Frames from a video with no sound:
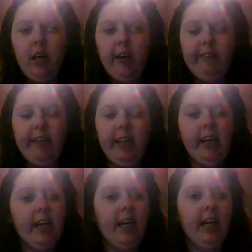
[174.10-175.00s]
over the
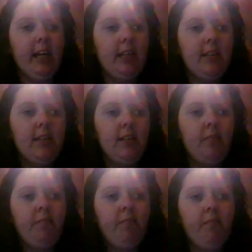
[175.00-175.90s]
years,
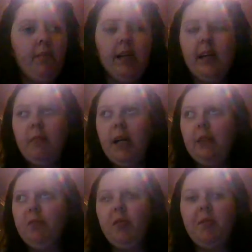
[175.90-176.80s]
bearing in mind
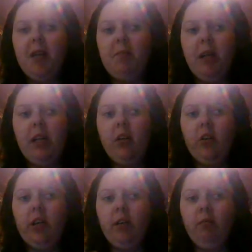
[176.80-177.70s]
I've probably been
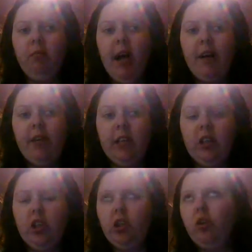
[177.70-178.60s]
looking and wearing
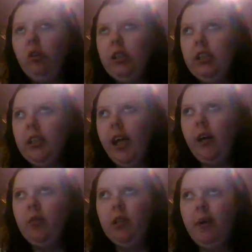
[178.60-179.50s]
this jewellery since
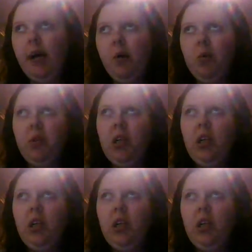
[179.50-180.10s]
I was about